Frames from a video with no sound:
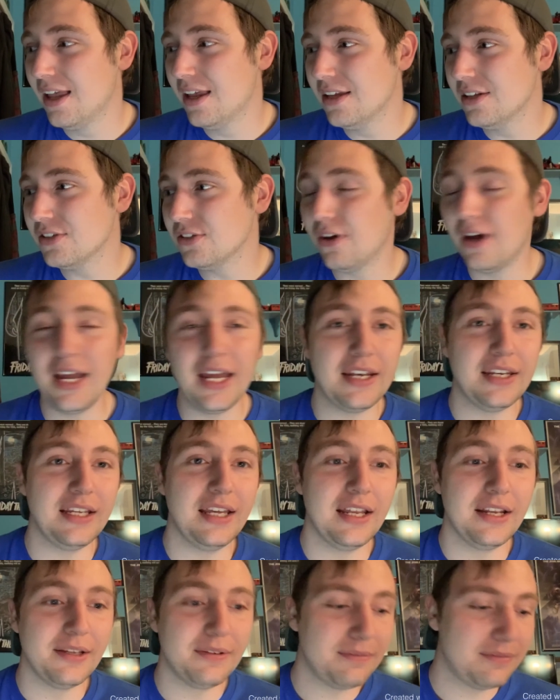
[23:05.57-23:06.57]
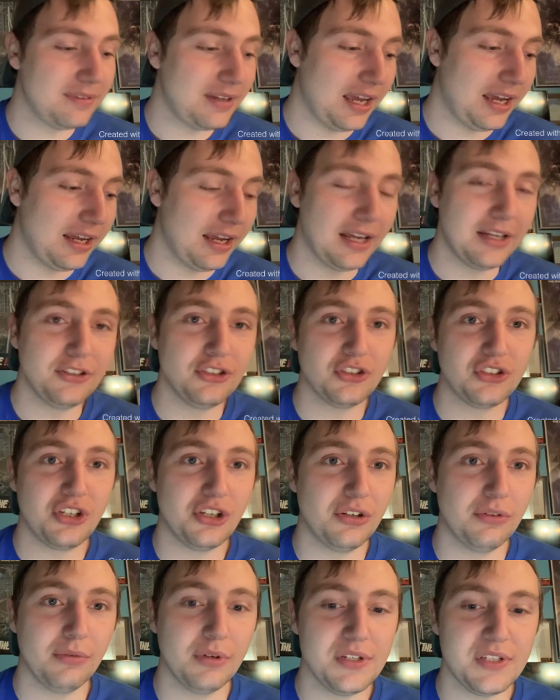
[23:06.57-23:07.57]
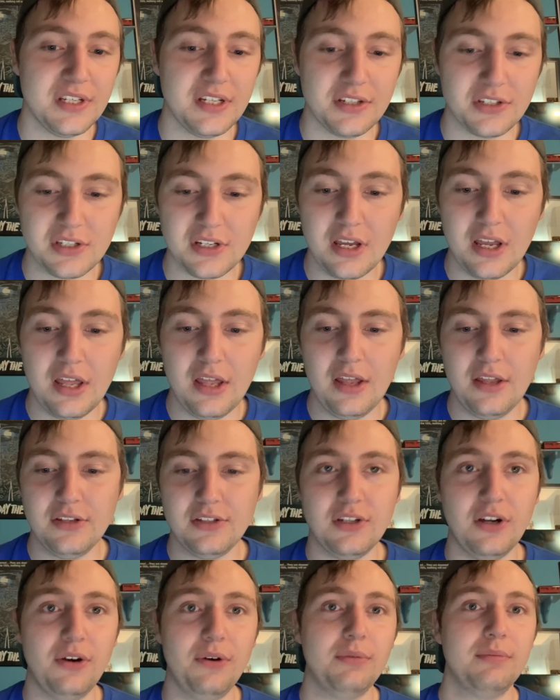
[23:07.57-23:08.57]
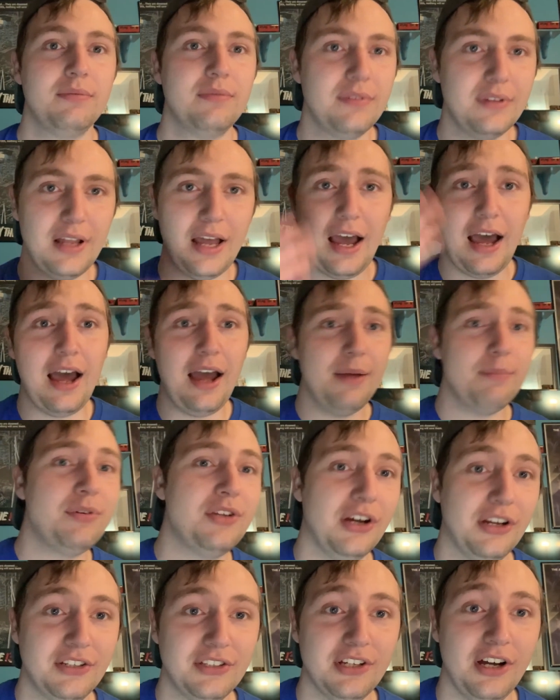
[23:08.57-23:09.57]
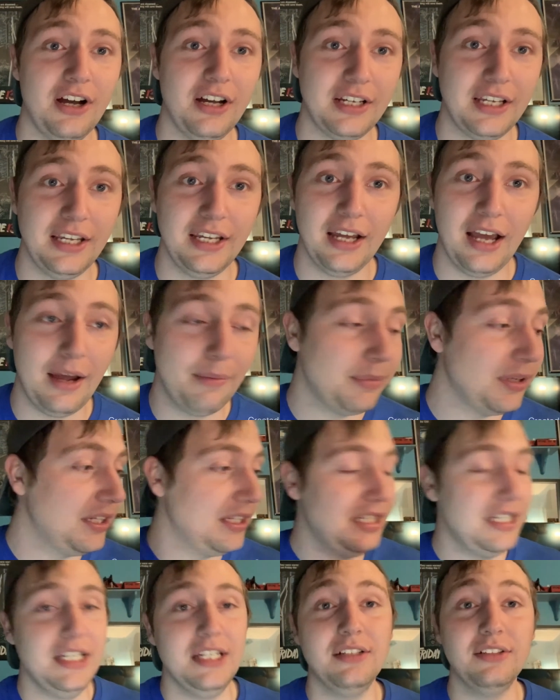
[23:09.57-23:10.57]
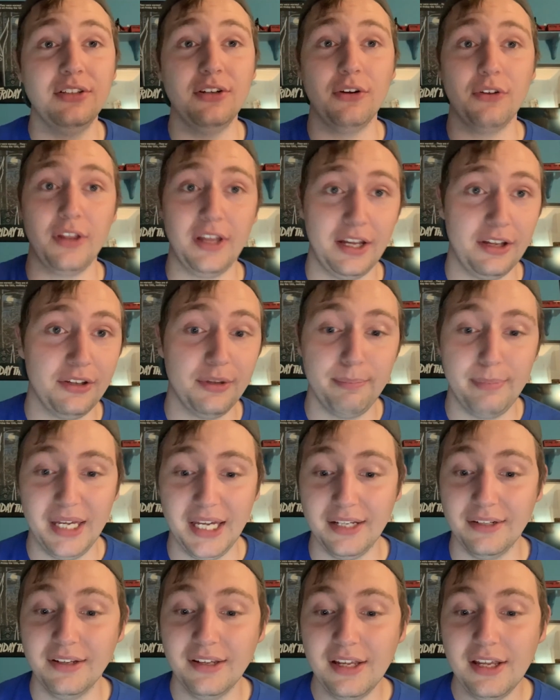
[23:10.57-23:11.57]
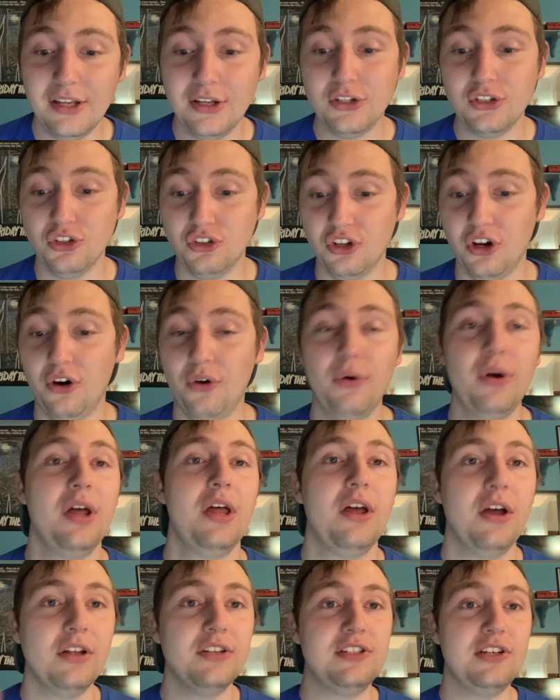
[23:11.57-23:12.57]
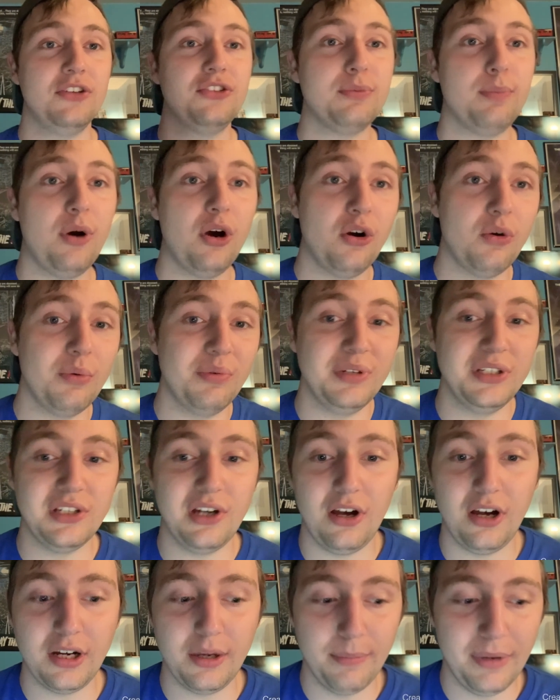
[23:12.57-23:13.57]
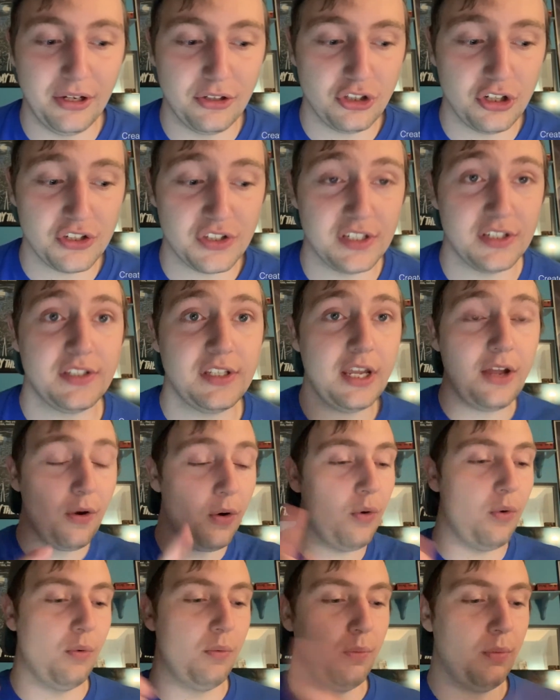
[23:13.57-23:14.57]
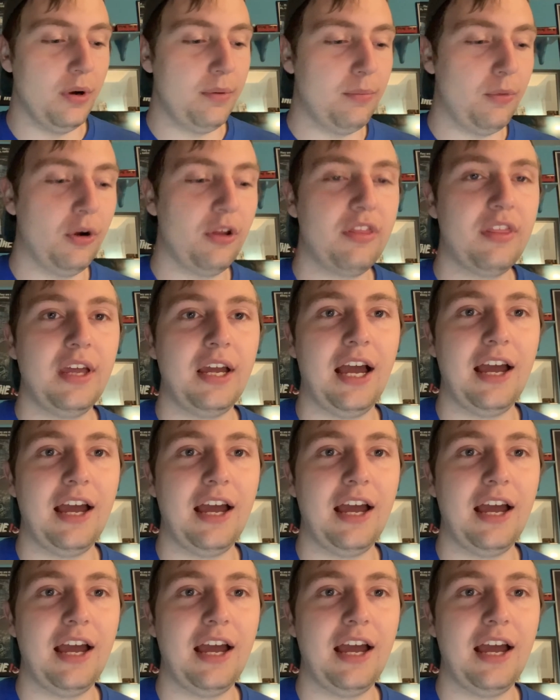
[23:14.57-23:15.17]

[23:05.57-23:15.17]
So I had to get it. I just couldn't resist. So I'm done talking. I'm going to eat and go the hell to bed. So until tomorrow when we talk about Justice. Oh, one more thing.